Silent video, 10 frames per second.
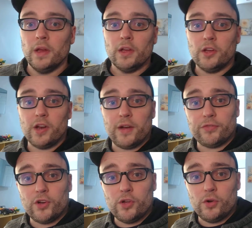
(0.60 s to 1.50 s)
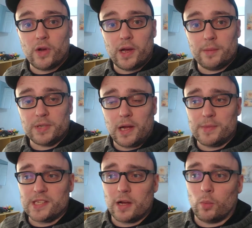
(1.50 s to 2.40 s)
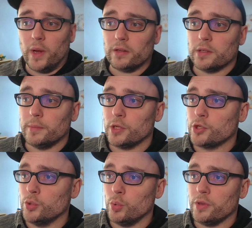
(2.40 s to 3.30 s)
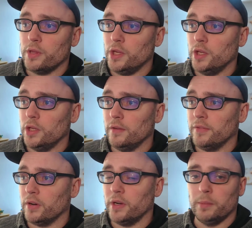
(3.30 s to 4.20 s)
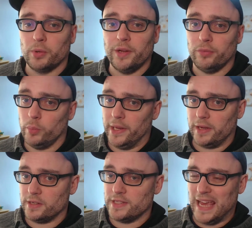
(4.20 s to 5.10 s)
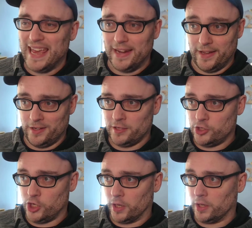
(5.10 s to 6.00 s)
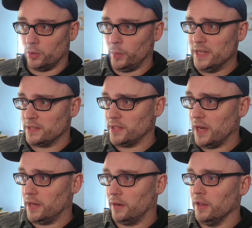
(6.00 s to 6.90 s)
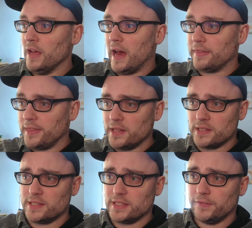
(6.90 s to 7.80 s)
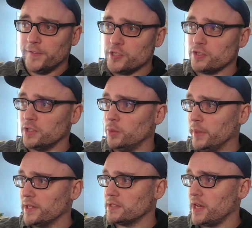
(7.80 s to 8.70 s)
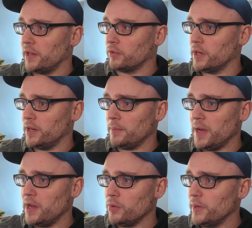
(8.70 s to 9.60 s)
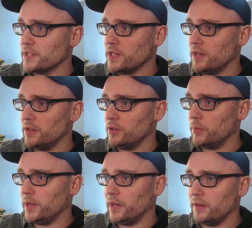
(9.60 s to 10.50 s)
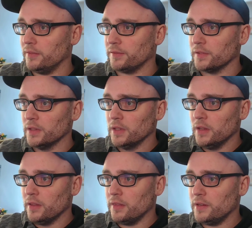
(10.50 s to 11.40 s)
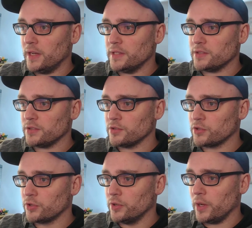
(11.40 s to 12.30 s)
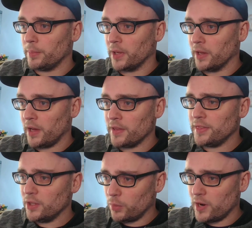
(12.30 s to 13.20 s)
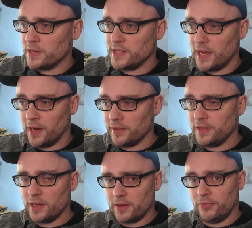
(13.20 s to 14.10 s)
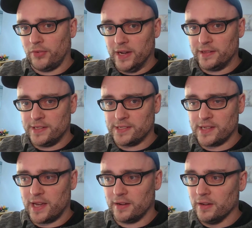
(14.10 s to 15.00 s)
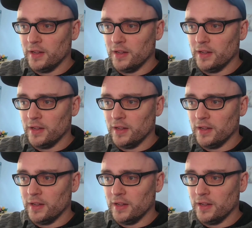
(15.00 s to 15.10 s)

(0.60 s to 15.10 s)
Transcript: Good afternoon, I am Takamasak. Welcome to the very brief Week 10 check-in. Week 10. I think this is officially Week 10, right? Am I on Week 10 or do I have the dates screwed up again? I think we're on 10. I think I'm finally set.